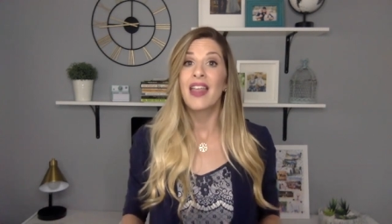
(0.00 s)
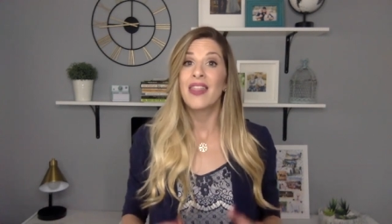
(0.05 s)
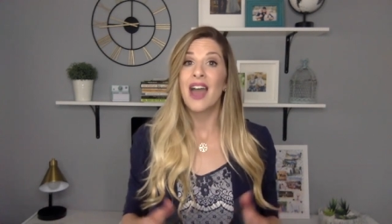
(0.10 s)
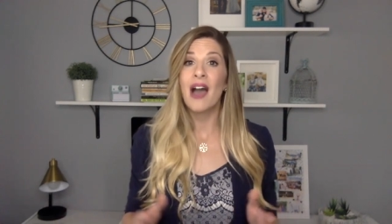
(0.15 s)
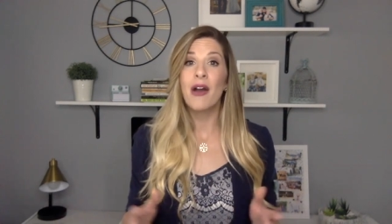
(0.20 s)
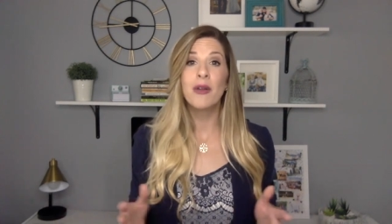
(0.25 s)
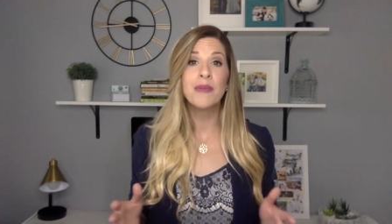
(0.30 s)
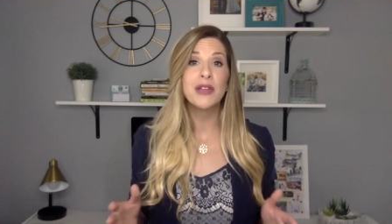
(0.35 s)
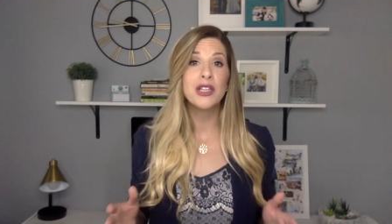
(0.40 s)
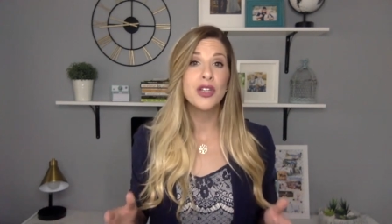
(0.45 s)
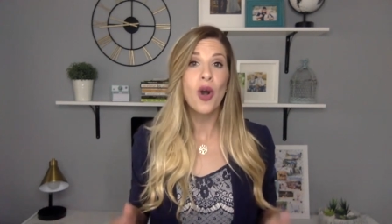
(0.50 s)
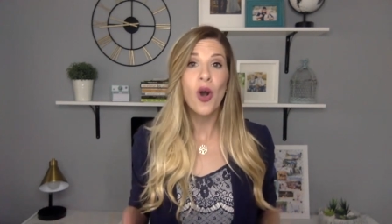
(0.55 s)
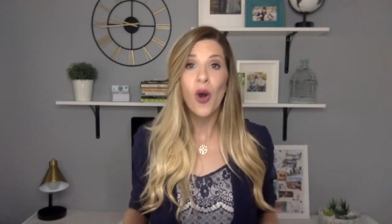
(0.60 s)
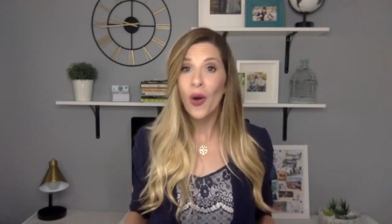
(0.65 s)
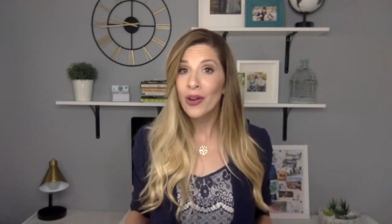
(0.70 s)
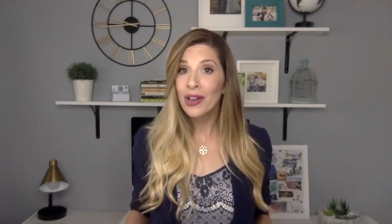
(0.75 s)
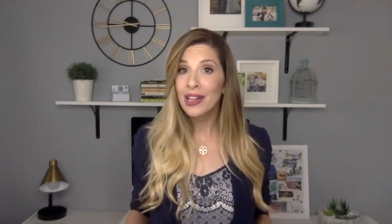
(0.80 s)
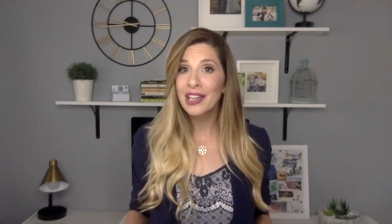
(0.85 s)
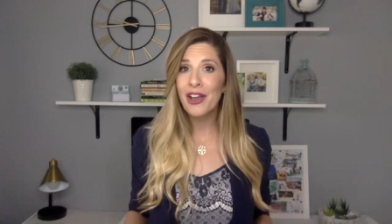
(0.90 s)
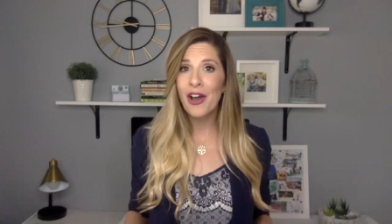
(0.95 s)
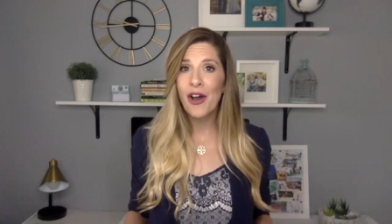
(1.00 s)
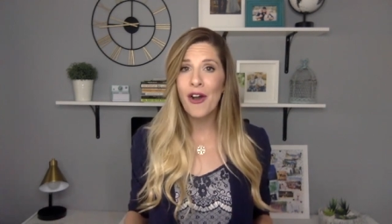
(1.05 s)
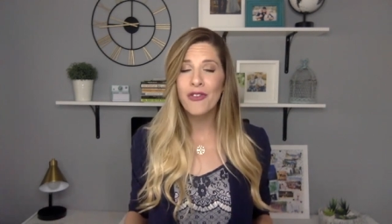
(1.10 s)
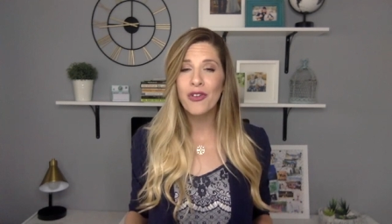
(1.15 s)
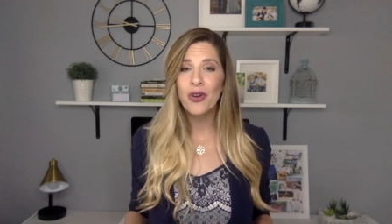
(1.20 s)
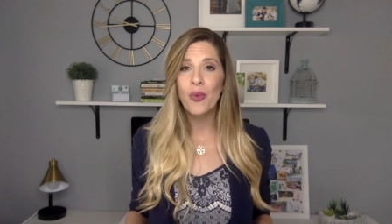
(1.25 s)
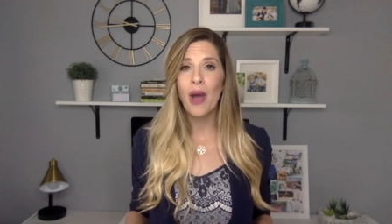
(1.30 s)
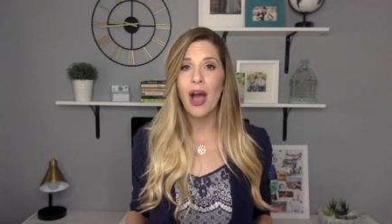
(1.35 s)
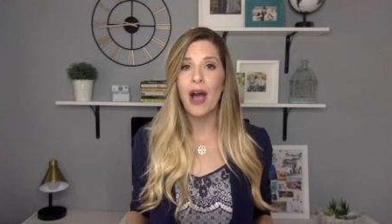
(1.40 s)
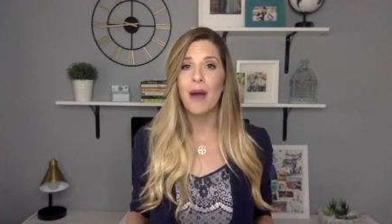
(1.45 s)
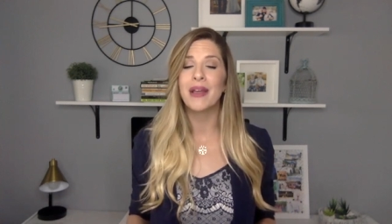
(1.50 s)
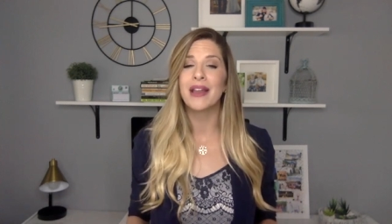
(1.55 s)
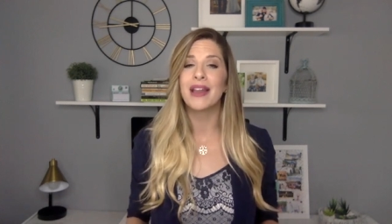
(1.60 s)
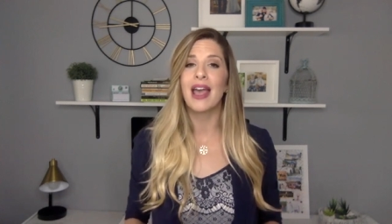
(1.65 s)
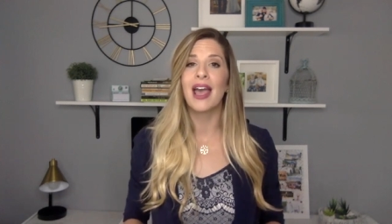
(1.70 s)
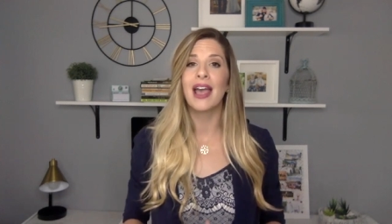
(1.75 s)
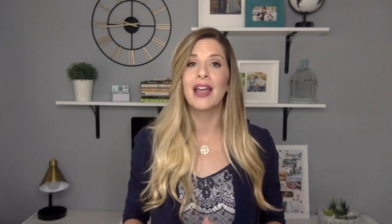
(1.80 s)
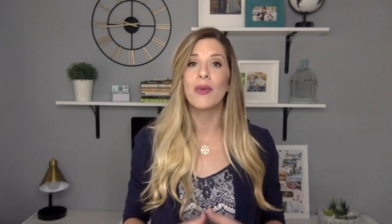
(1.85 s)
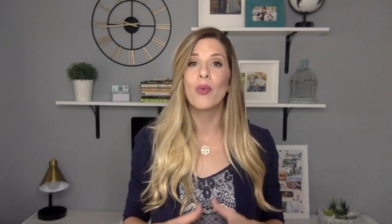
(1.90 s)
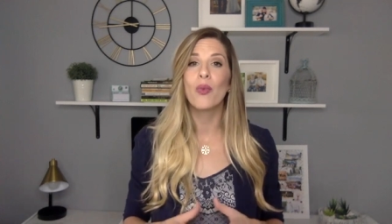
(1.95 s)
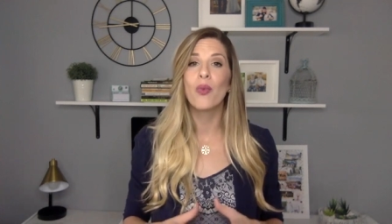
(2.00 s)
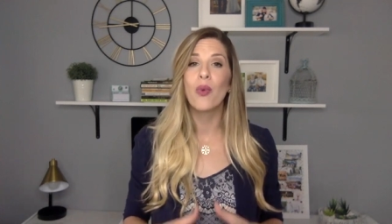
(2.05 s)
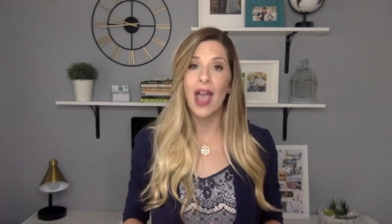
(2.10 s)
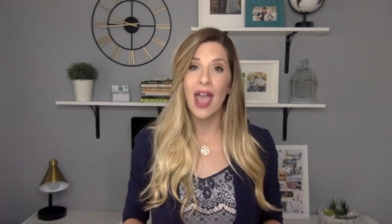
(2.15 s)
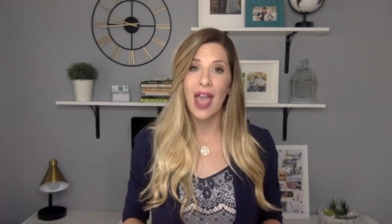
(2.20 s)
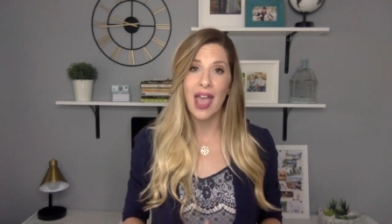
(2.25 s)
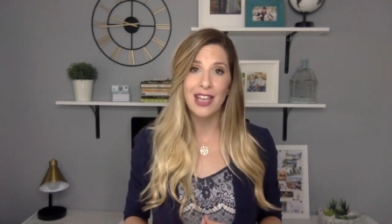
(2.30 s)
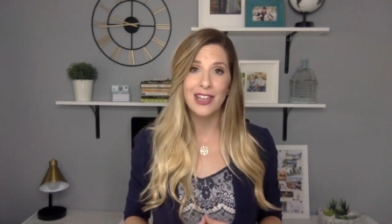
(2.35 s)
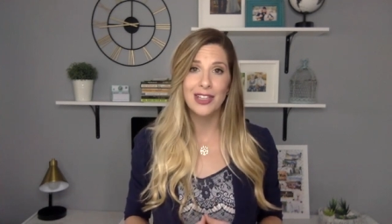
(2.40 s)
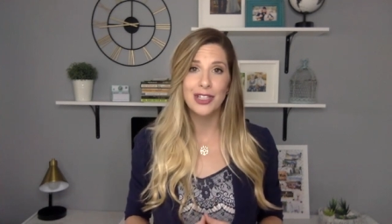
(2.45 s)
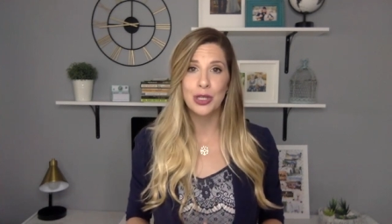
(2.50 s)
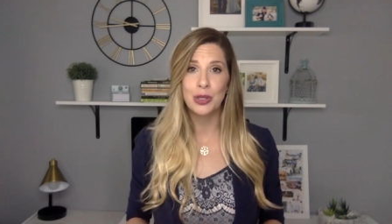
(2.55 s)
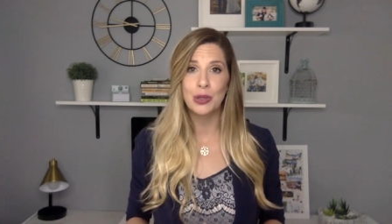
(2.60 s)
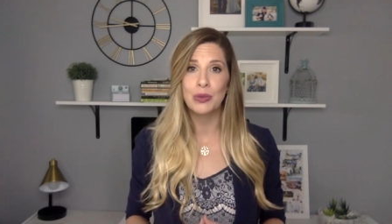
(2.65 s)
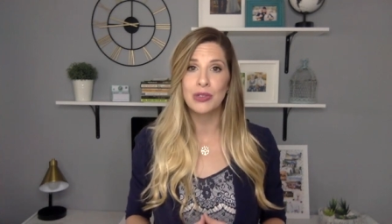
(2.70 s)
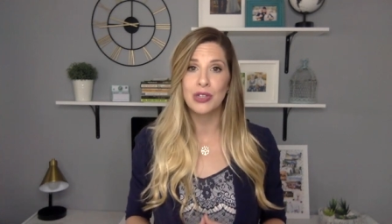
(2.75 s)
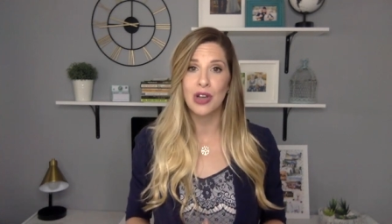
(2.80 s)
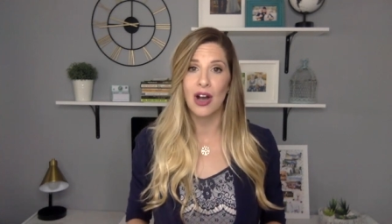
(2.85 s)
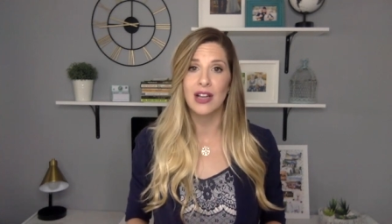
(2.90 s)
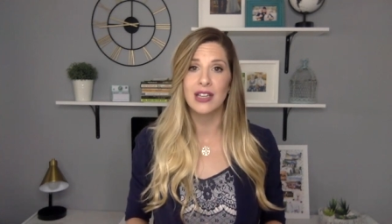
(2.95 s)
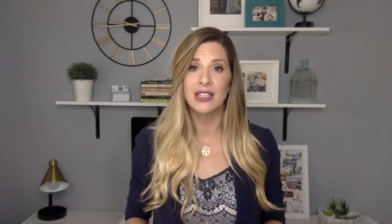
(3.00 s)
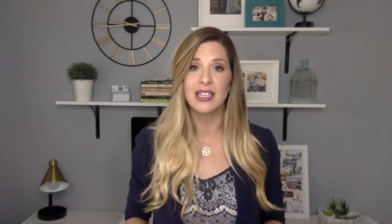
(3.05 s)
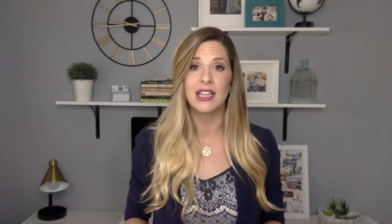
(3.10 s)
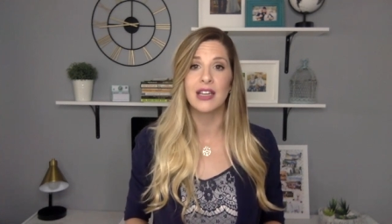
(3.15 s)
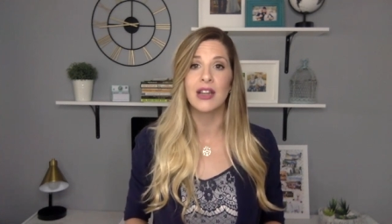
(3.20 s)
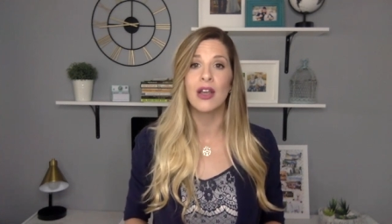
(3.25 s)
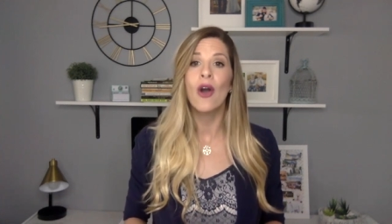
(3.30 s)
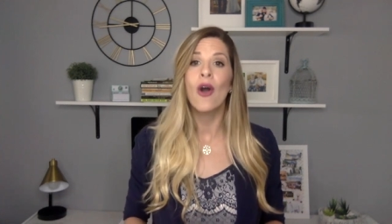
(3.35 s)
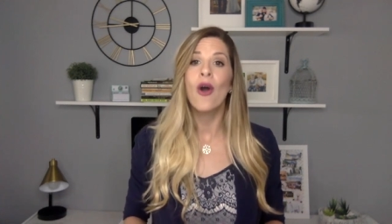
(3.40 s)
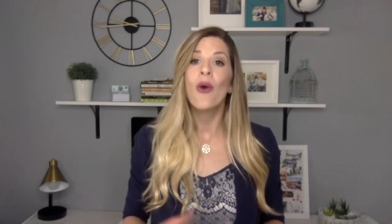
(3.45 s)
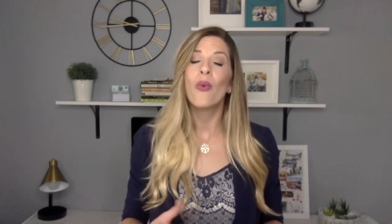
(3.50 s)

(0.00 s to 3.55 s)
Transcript: That would be totally overwhelming and way too daunting.